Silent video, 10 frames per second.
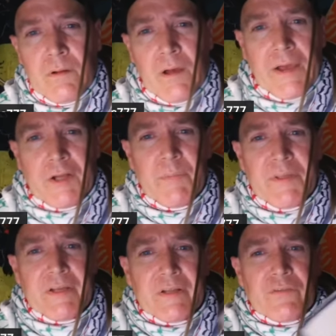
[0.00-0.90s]
I'm going to
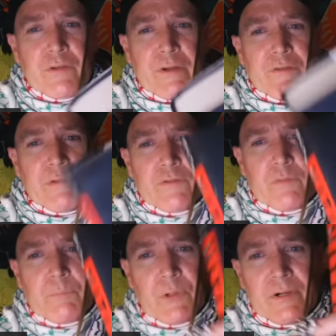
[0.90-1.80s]
begin a series on this
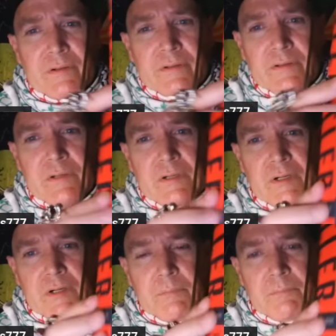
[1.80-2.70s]
book
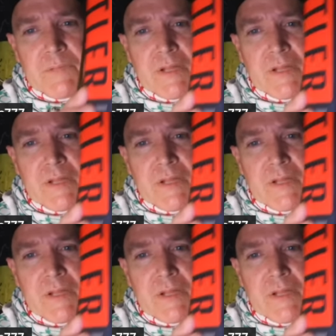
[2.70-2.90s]
in